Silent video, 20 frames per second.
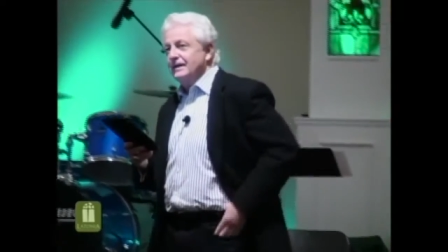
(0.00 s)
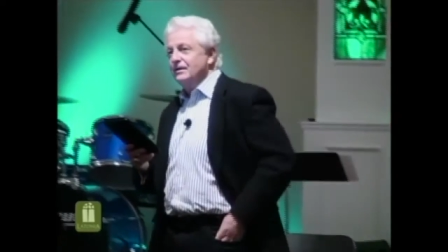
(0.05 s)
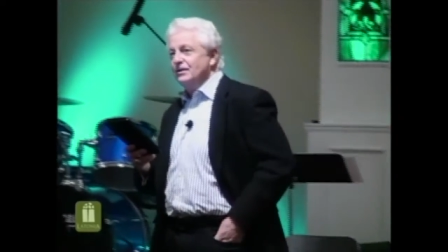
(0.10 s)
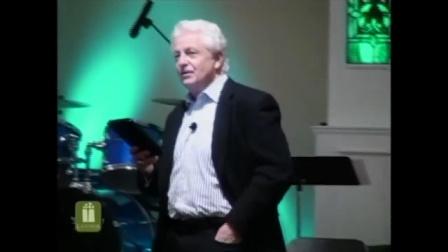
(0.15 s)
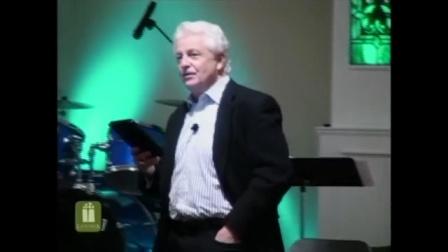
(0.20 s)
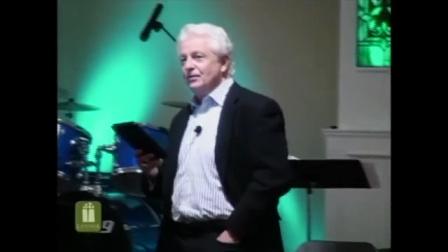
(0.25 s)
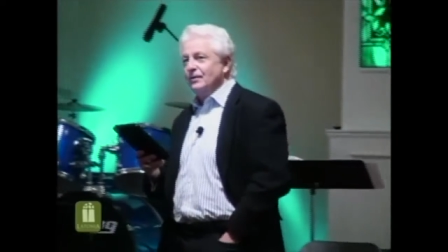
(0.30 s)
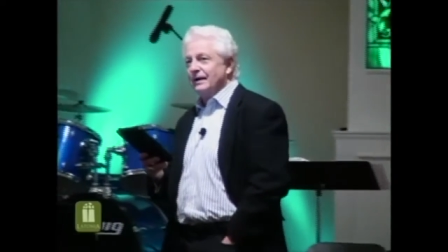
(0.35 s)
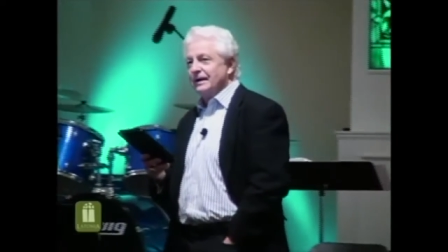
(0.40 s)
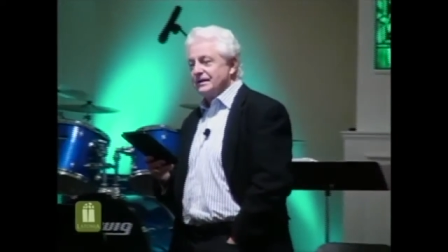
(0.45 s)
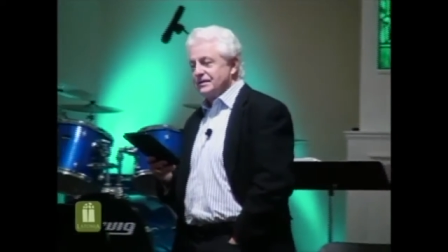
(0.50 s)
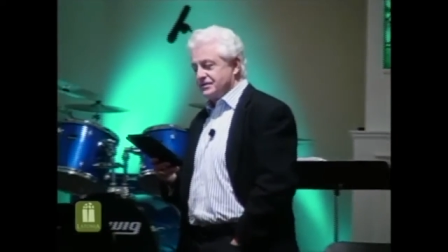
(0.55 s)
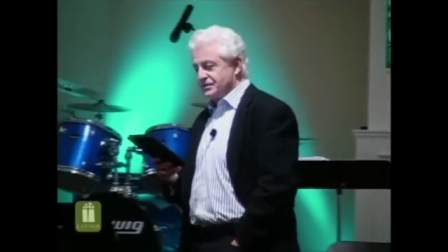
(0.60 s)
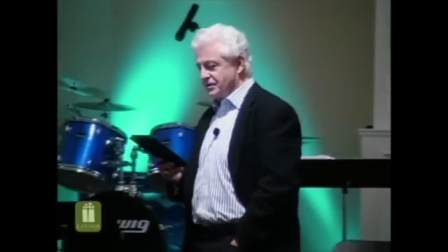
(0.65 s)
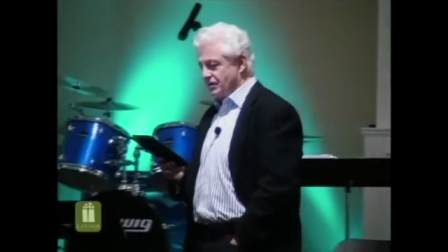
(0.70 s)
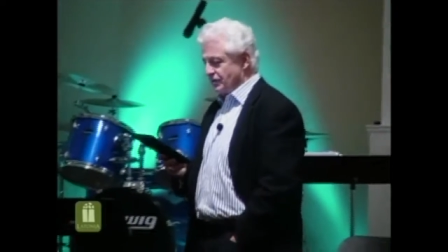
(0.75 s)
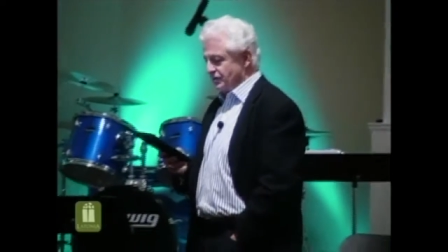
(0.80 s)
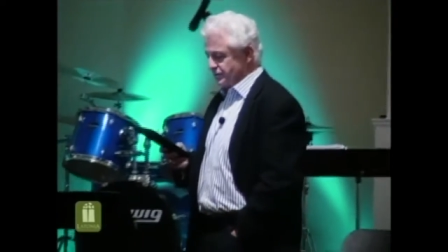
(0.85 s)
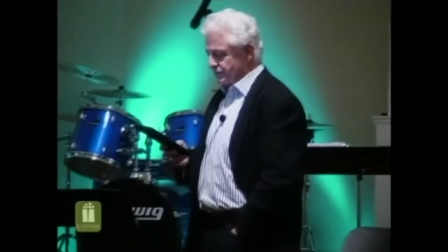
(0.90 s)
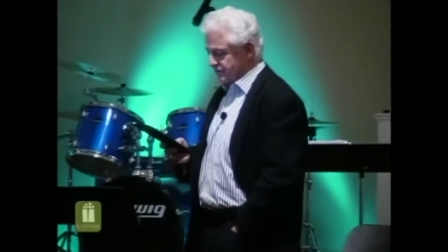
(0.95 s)
knew at his
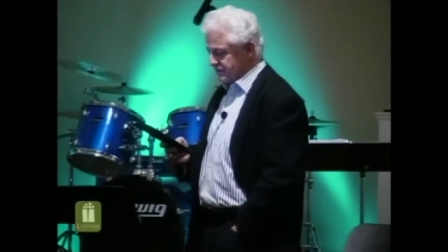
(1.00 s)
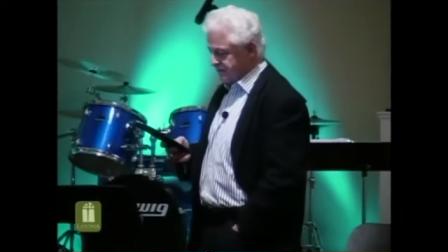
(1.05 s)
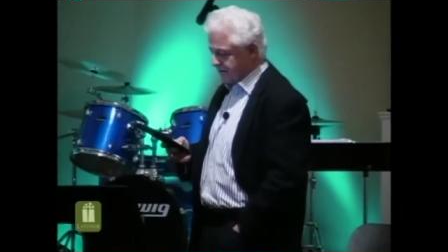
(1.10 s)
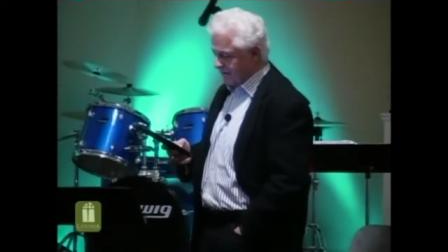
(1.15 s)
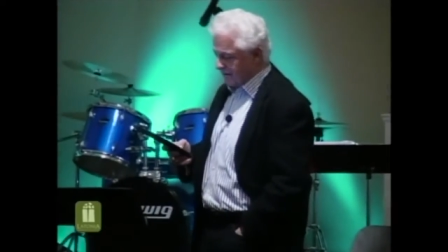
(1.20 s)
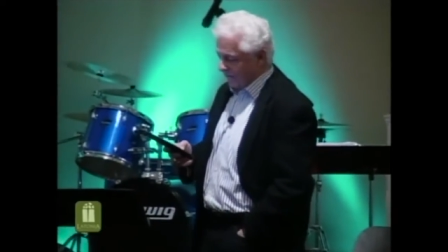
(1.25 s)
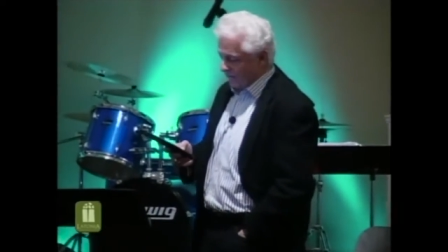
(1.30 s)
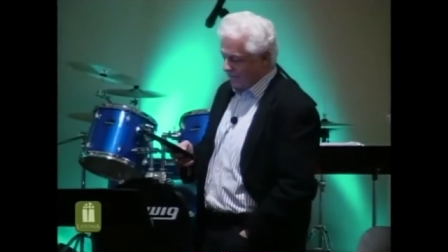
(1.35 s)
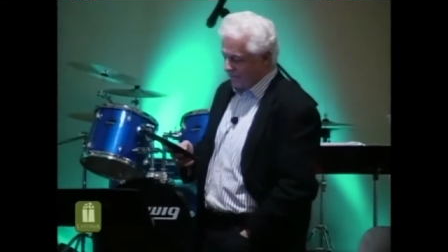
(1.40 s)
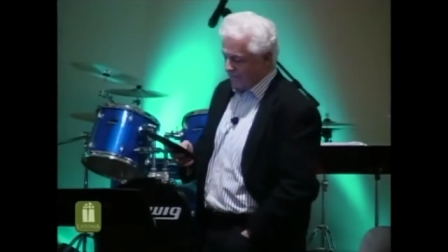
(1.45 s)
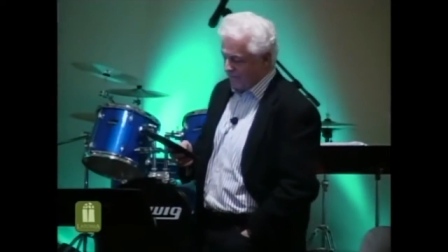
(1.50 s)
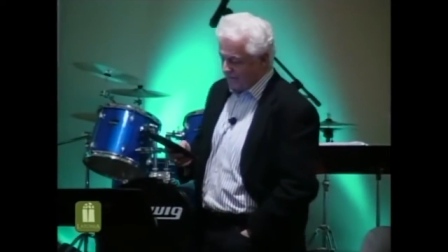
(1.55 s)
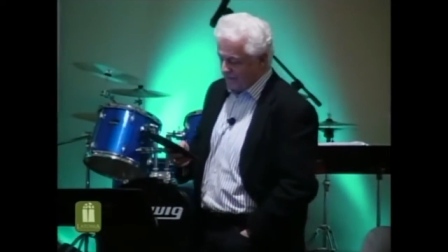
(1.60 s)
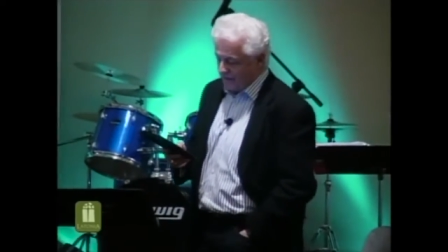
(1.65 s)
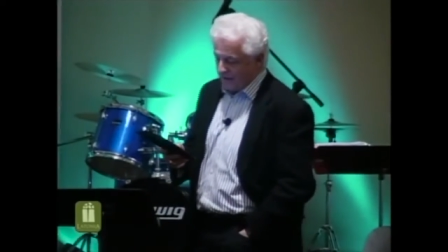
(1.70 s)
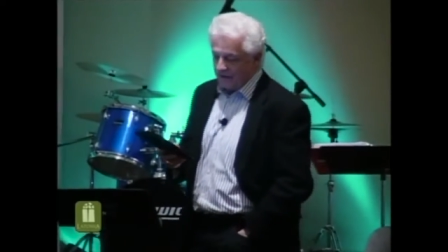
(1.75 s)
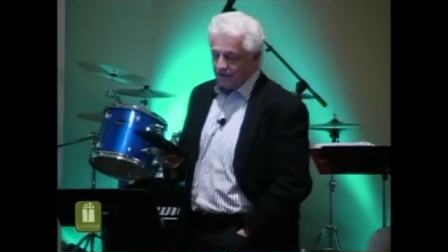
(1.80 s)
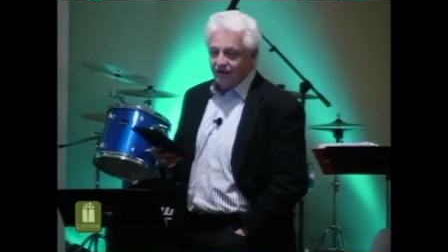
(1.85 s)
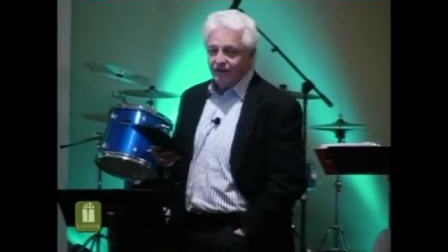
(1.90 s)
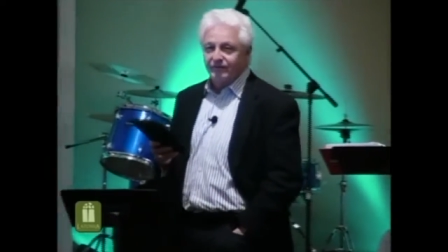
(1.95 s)
church was V.
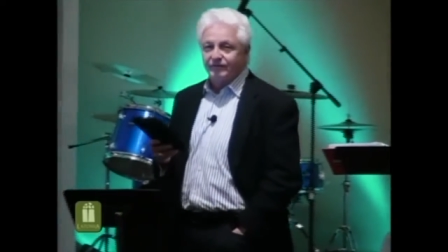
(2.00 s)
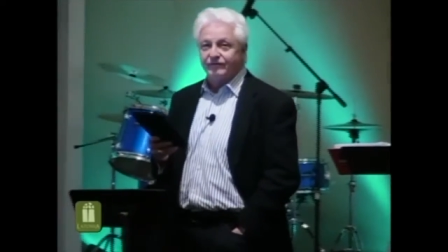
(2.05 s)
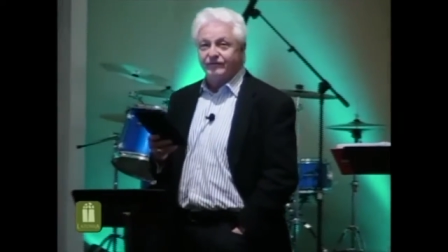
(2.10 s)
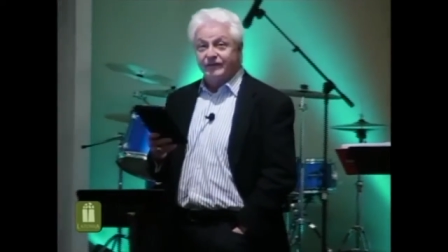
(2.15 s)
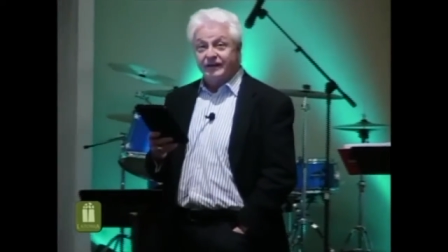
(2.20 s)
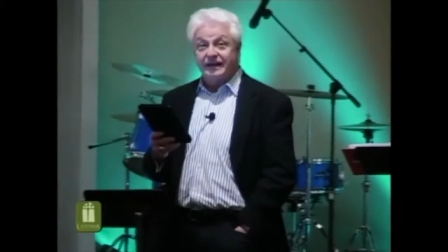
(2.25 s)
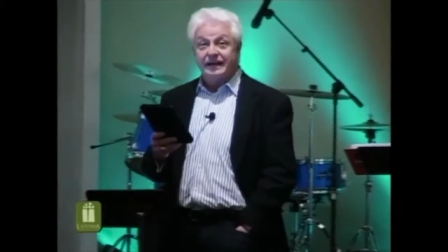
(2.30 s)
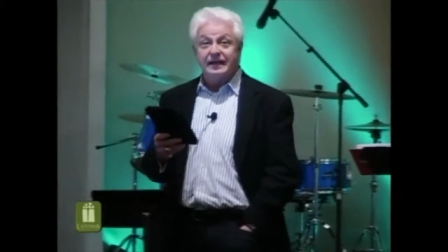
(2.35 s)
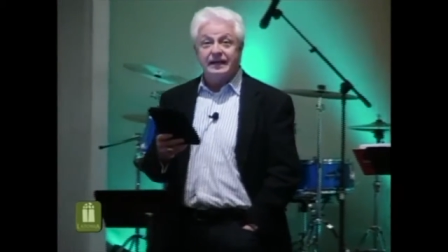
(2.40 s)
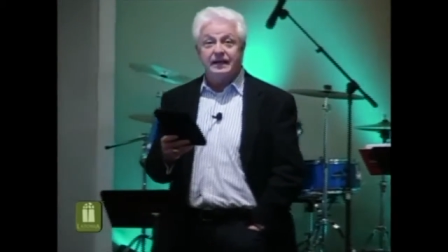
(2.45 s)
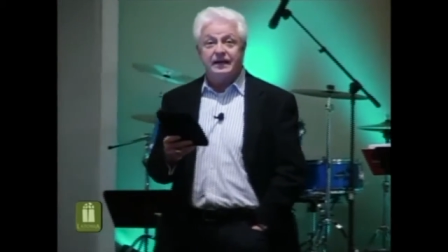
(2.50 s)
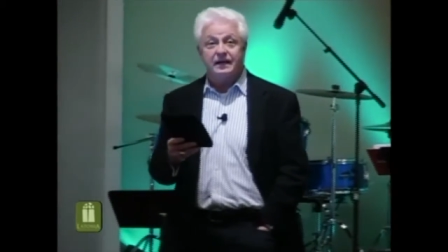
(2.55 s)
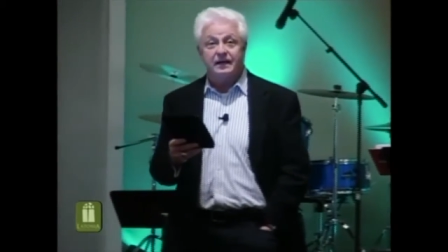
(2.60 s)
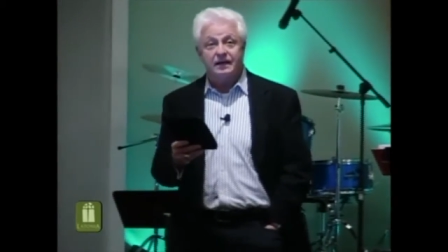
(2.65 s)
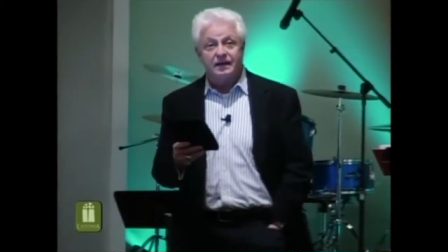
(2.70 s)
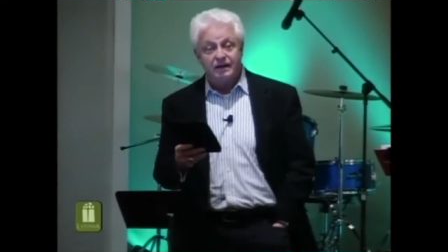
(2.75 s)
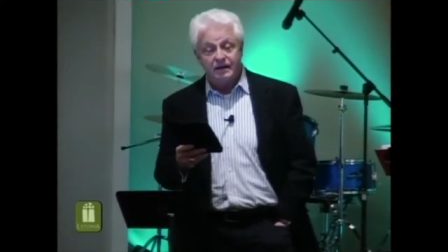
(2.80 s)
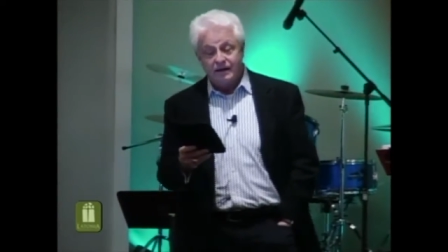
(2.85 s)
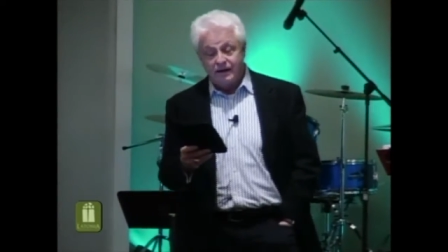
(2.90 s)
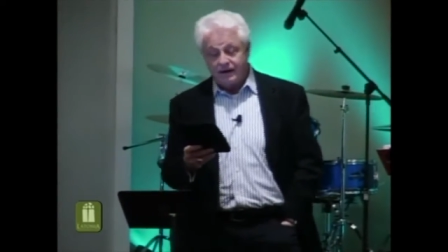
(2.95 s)
Uh, v
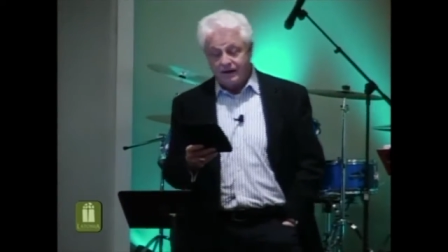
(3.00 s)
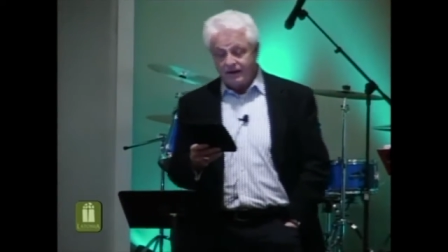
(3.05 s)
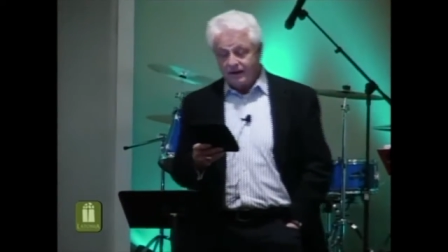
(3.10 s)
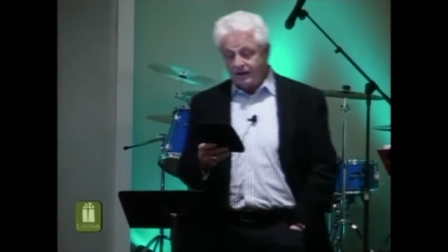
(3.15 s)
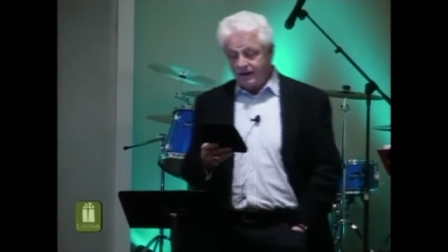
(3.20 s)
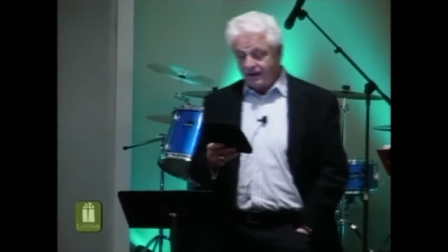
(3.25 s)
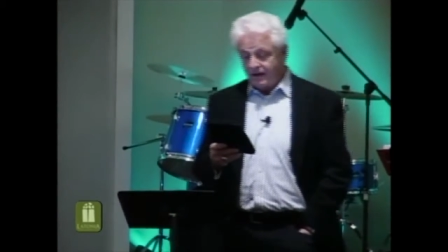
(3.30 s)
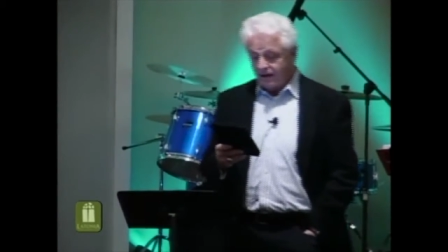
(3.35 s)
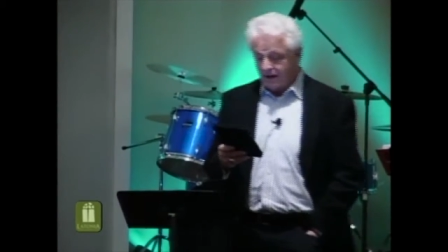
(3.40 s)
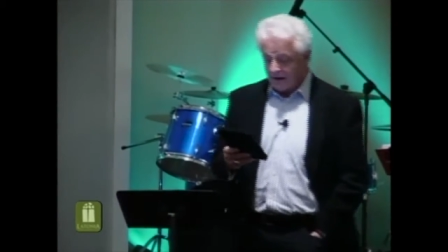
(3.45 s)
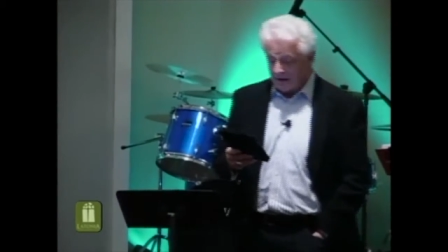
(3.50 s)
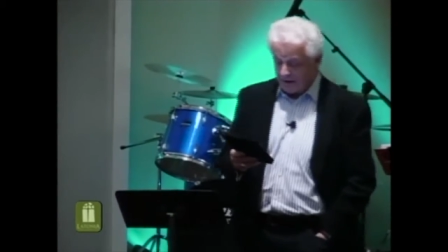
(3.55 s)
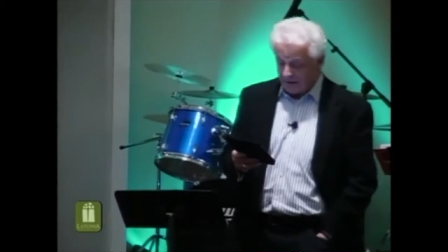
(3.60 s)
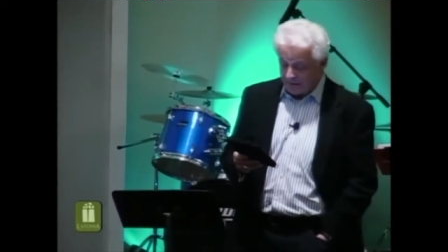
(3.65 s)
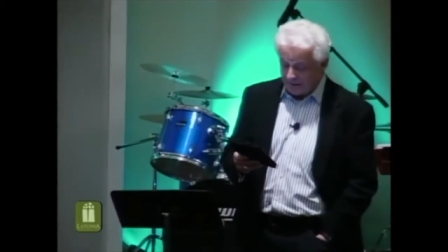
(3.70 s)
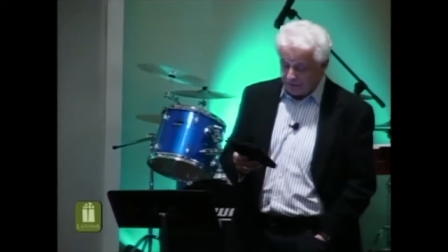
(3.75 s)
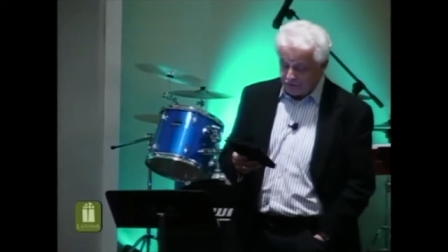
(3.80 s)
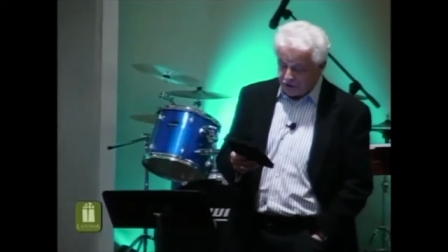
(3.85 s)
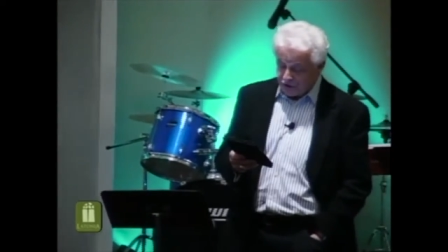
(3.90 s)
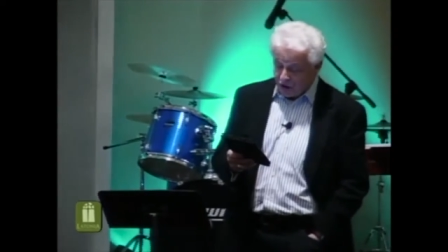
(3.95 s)

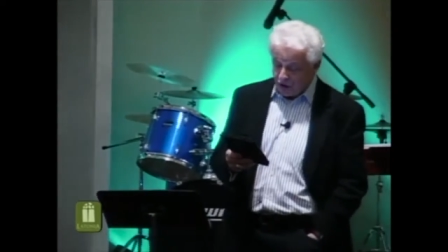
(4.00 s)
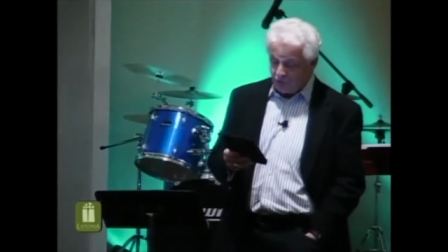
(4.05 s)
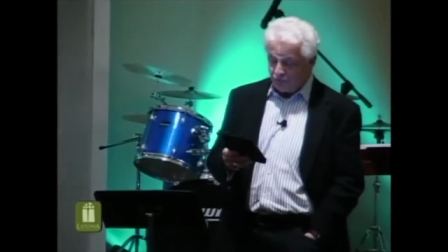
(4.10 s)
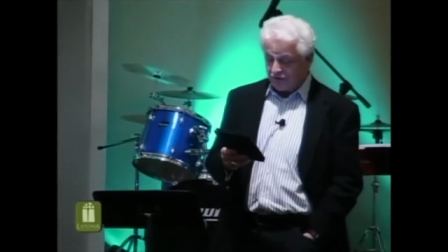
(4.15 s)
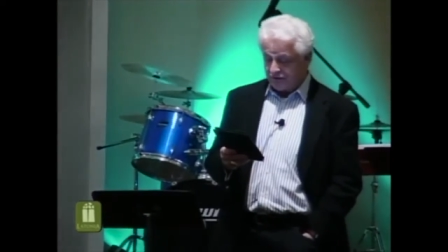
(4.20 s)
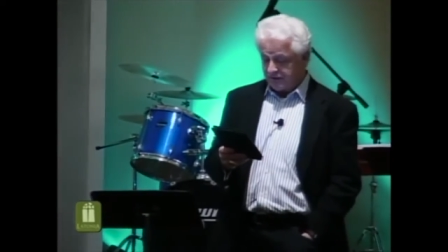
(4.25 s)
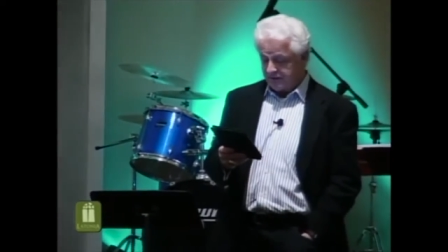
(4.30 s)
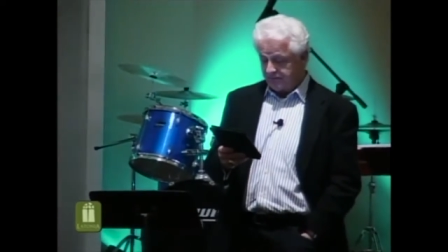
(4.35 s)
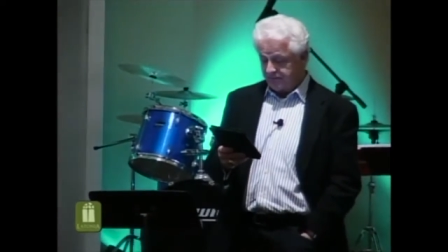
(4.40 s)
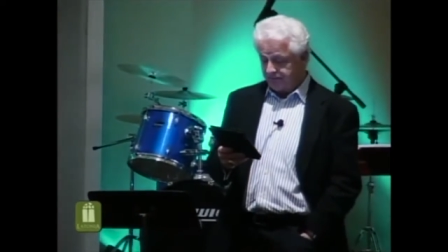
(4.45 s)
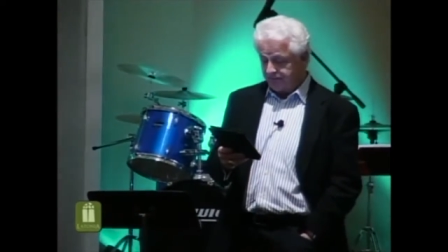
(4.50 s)
Choate,